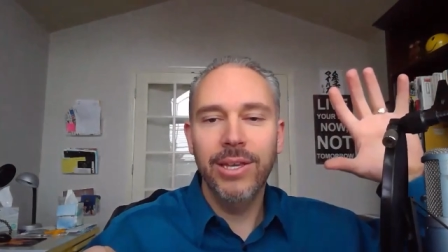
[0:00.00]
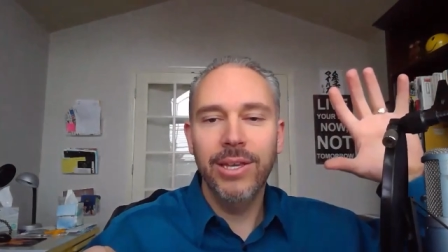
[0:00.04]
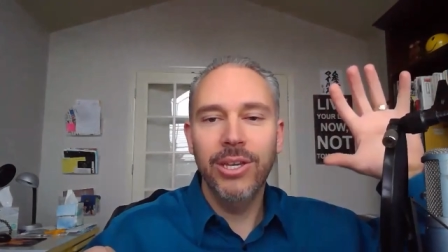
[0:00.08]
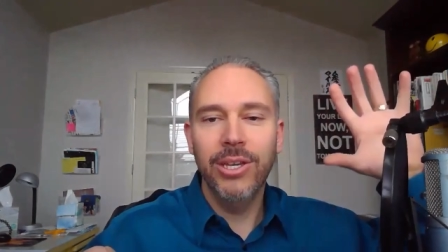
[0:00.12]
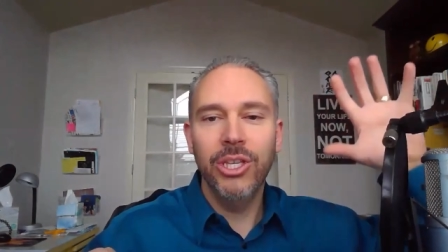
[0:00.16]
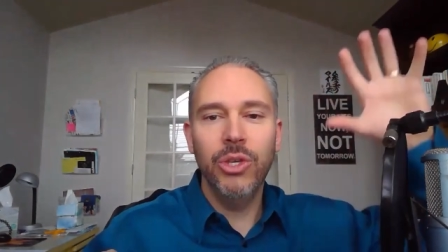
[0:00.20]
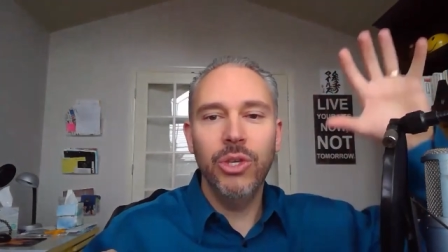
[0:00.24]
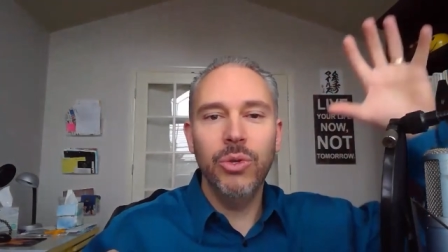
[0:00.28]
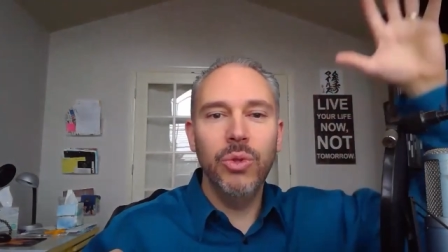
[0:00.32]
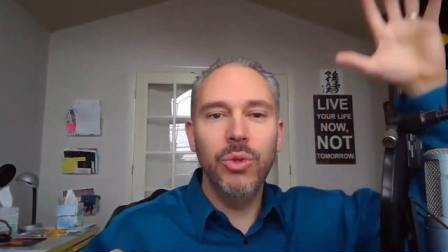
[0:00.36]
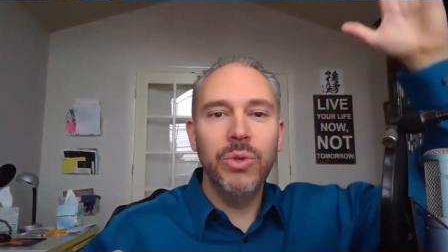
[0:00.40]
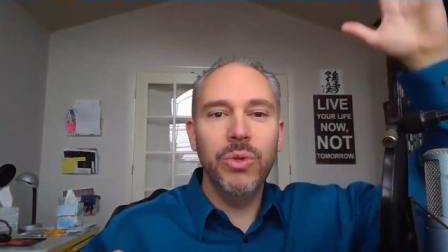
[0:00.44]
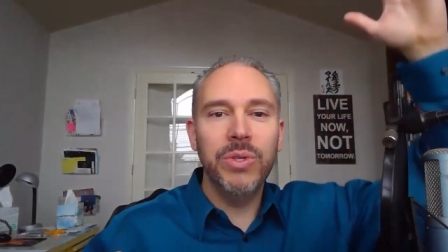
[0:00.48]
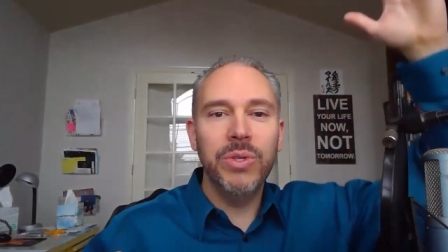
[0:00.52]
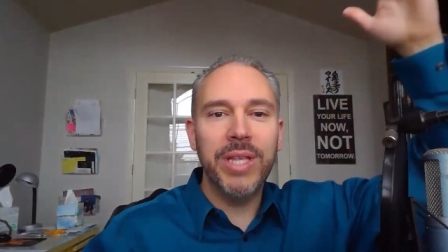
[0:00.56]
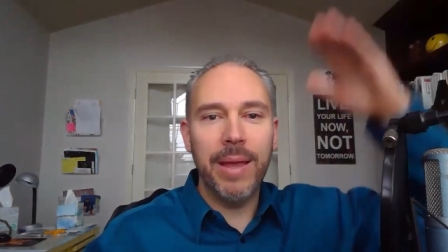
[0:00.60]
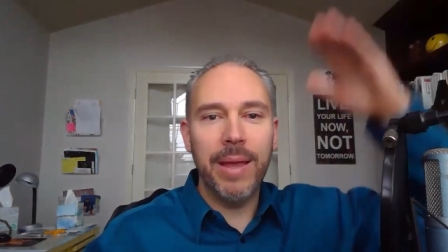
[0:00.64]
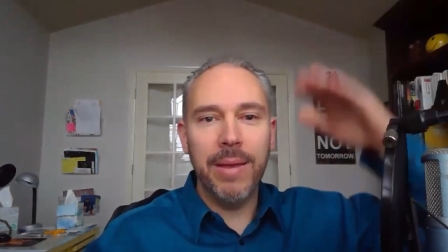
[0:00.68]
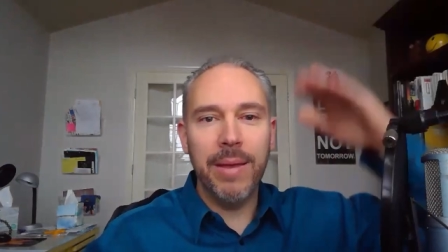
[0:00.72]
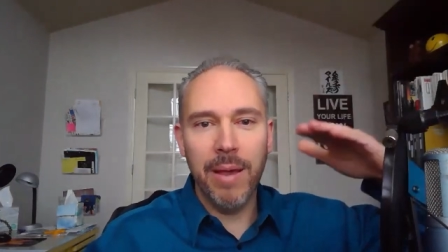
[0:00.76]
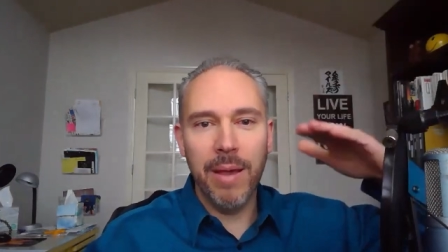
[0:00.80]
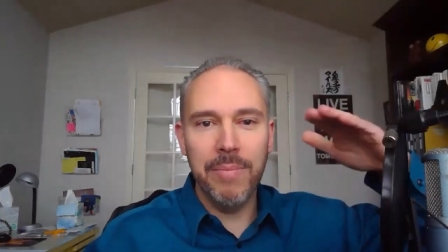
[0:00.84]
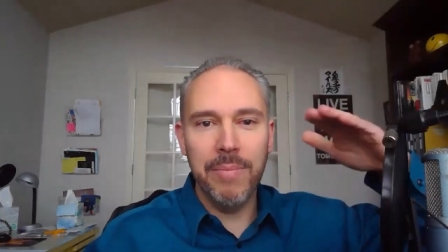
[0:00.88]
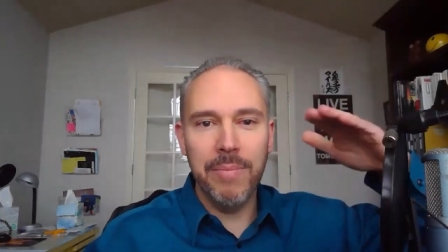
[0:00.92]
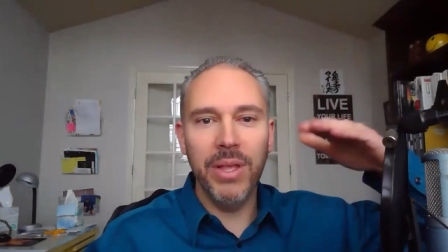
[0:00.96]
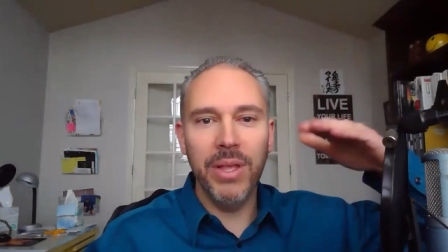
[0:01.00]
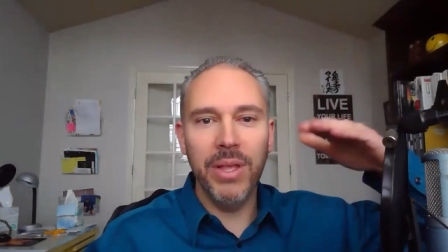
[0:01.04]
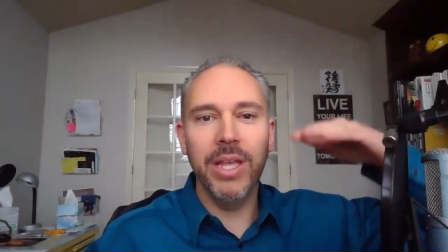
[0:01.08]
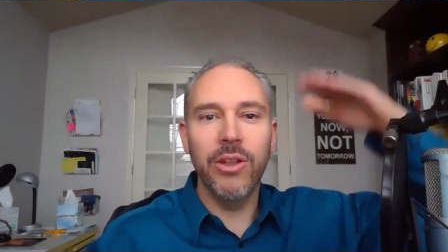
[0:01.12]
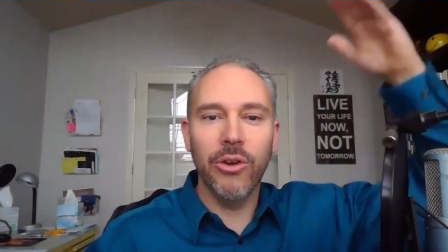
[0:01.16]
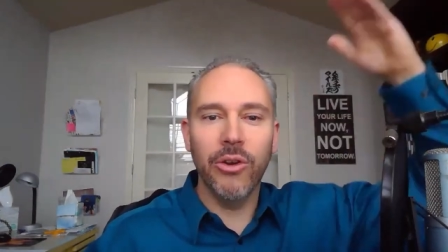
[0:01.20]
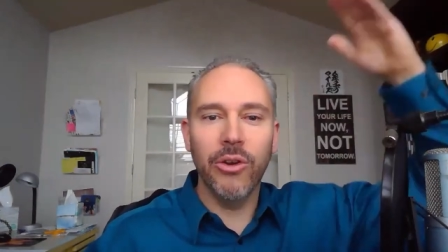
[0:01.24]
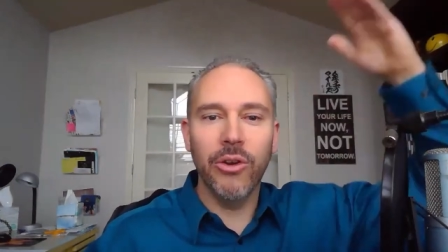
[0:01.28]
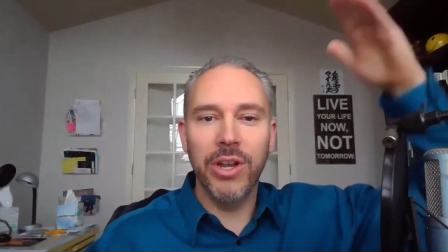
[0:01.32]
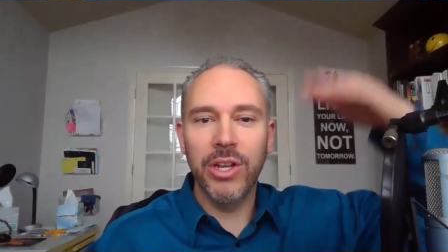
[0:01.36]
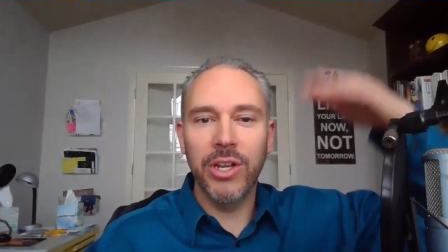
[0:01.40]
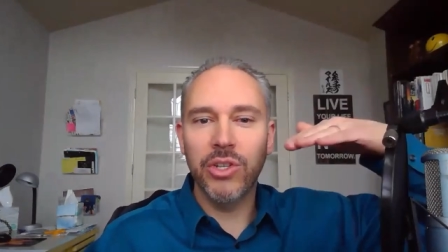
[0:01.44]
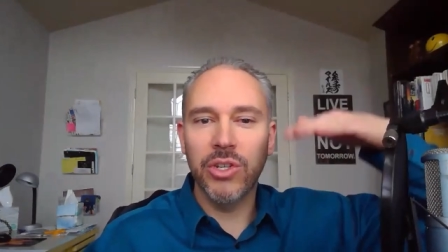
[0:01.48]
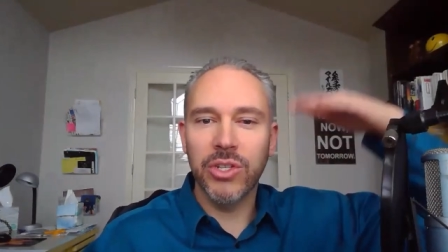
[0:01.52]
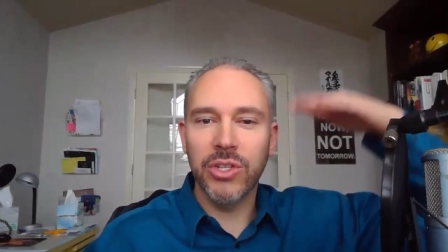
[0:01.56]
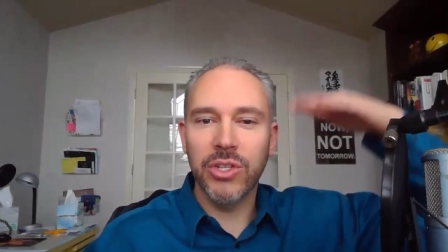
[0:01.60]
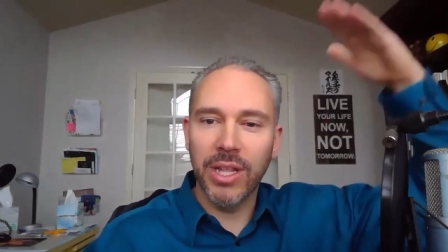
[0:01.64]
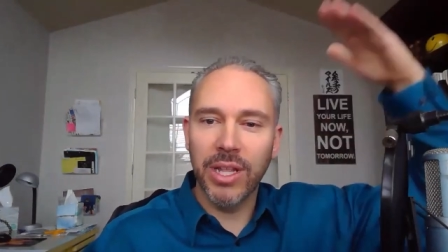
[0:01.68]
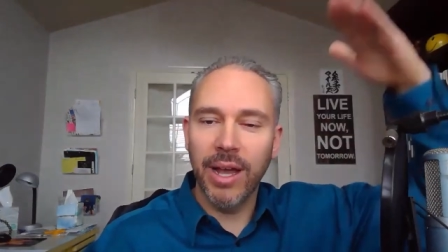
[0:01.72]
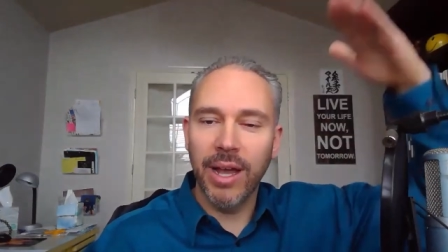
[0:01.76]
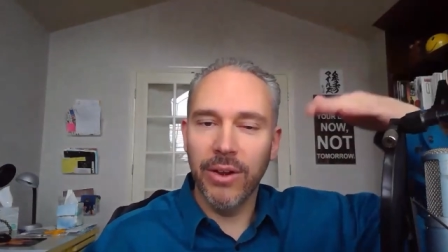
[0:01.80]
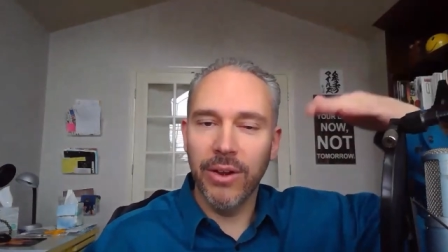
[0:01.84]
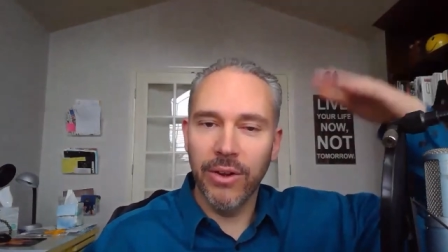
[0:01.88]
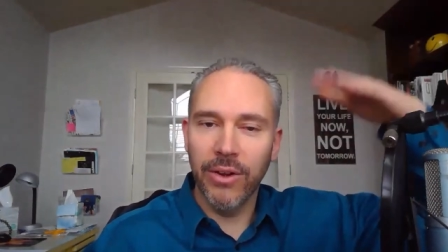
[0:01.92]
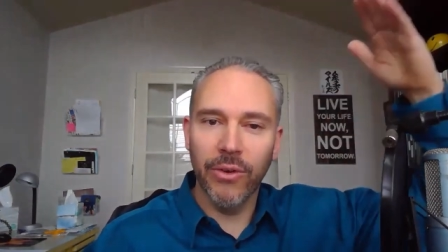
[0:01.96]
you lose that ability to earn interest on that
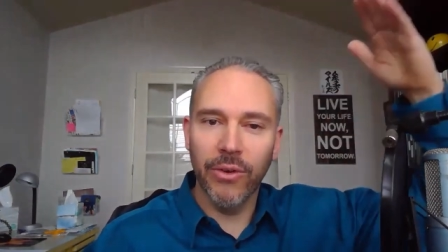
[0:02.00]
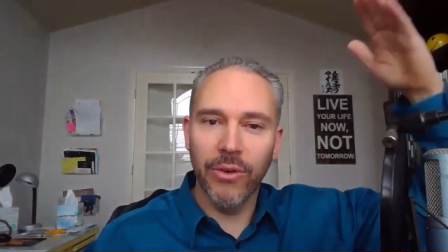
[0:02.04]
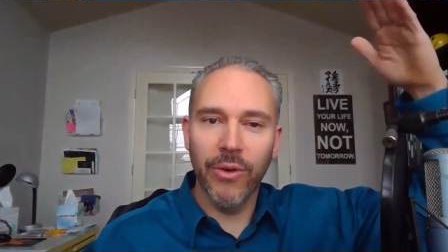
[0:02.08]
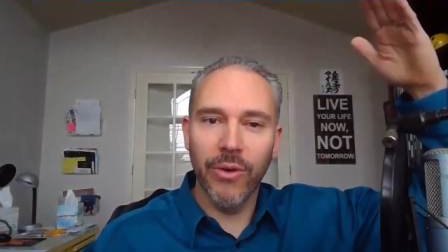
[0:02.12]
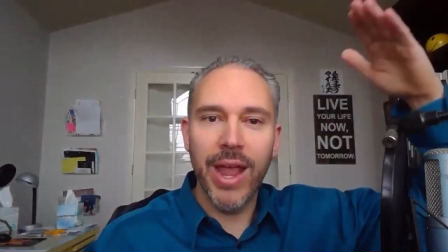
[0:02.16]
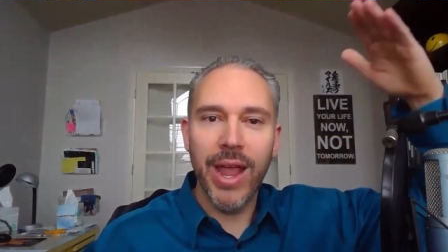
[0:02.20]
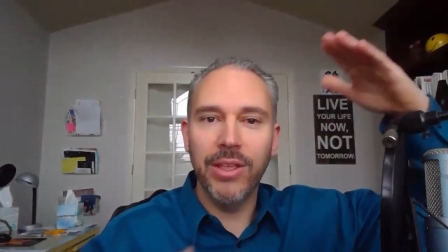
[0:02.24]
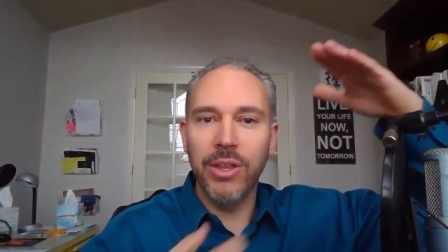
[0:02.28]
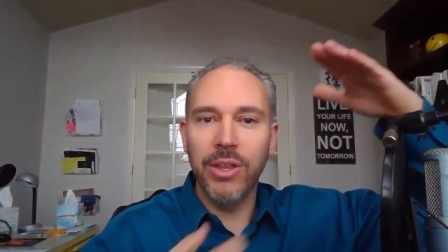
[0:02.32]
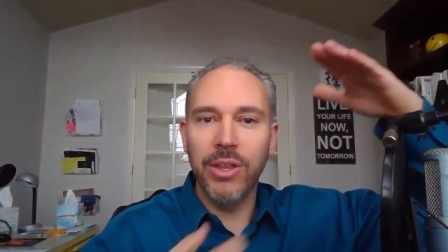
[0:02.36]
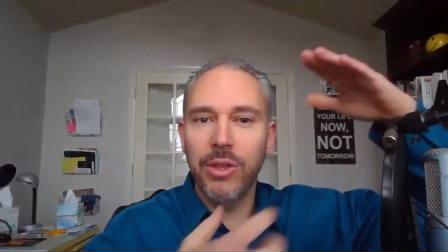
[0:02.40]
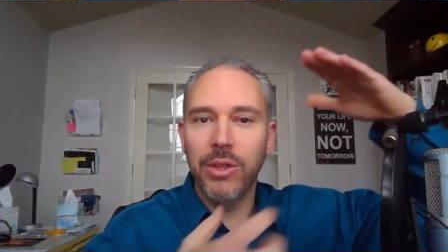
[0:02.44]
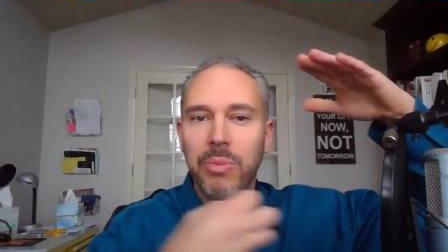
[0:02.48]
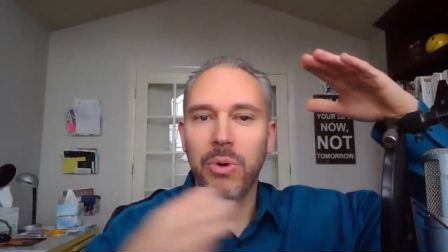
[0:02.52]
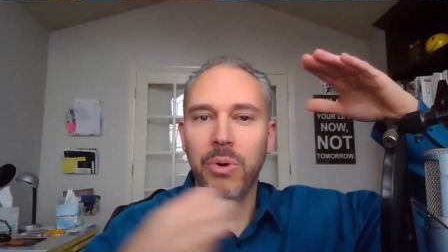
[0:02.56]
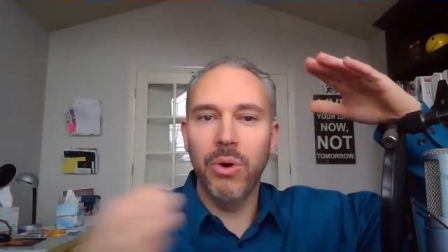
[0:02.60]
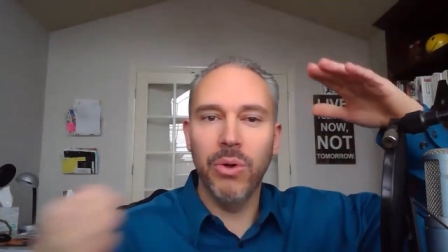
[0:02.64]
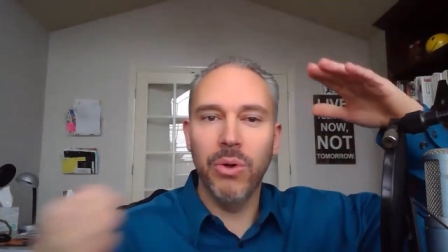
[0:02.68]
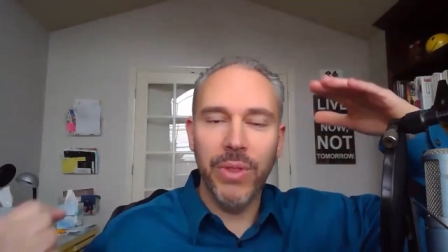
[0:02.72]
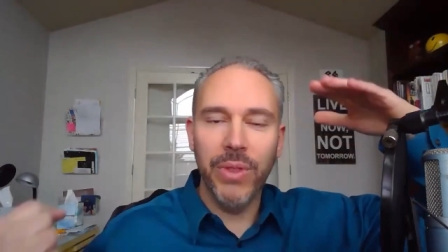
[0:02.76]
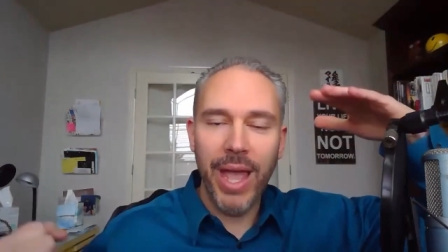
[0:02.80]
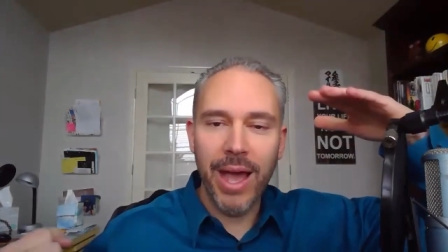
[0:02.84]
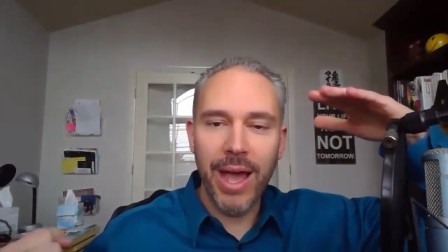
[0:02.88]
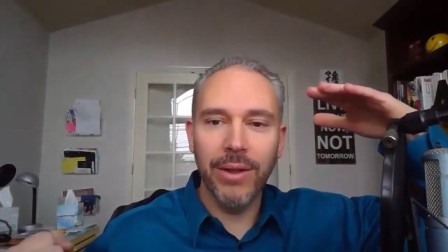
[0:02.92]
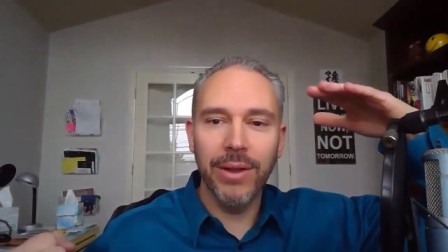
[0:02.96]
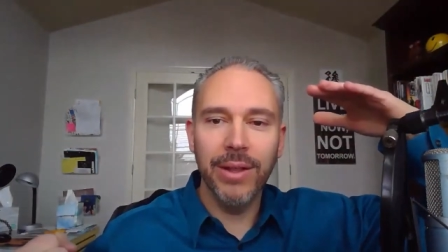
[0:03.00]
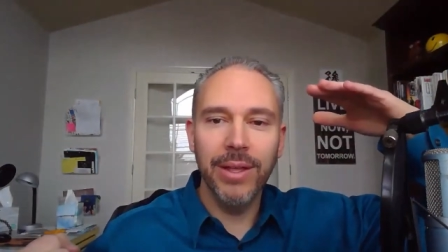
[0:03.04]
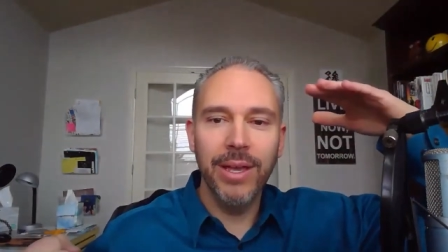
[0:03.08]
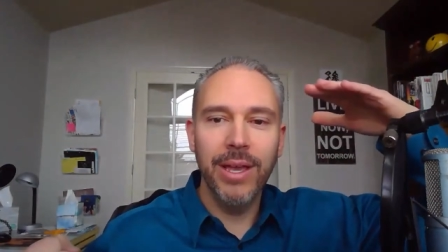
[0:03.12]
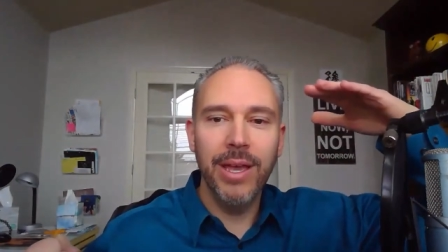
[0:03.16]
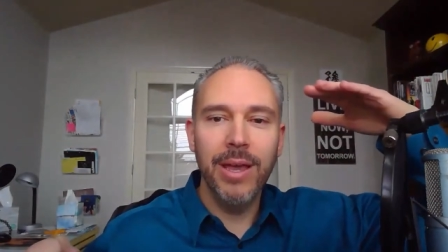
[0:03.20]
hundred grand that you just pulled out.